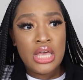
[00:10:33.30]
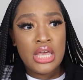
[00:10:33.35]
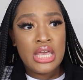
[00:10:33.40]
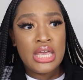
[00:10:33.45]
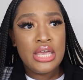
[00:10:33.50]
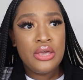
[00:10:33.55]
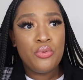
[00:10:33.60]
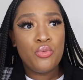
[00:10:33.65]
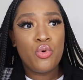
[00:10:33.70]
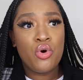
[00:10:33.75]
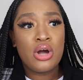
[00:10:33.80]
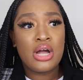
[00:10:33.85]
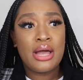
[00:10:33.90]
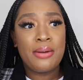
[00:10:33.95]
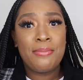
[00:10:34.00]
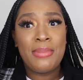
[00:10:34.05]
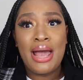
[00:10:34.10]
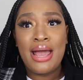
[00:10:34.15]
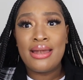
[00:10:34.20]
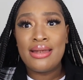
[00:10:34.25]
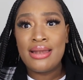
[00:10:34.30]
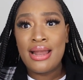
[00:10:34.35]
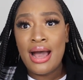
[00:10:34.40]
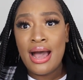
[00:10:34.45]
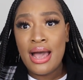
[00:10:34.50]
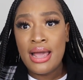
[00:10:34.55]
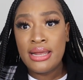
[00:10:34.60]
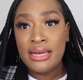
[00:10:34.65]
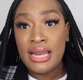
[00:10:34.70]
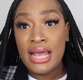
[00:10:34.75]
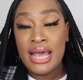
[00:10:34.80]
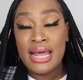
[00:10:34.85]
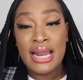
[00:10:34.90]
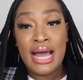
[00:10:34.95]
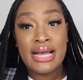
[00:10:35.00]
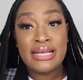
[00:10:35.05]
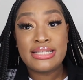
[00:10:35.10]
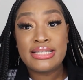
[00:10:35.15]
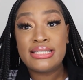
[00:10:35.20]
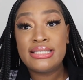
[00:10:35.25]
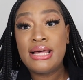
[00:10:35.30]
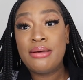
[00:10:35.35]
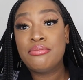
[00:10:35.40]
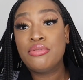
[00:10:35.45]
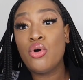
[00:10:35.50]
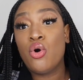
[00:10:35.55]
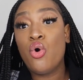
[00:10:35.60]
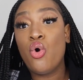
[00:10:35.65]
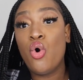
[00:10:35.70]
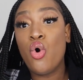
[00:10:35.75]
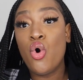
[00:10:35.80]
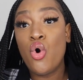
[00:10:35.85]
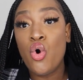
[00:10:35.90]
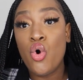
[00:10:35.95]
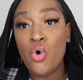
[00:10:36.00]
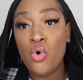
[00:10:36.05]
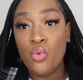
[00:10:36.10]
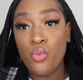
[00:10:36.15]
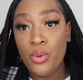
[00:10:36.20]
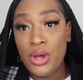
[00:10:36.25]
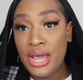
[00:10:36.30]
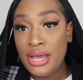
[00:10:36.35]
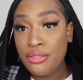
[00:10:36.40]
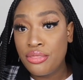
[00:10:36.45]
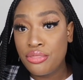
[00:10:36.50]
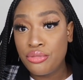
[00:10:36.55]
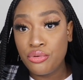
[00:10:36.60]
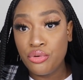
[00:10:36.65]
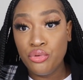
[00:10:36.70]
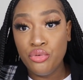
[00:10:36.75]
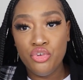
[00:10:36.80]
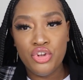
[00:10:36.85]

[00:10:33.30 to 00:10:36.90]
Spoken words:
He woke up at 9, and I slept the whole way through,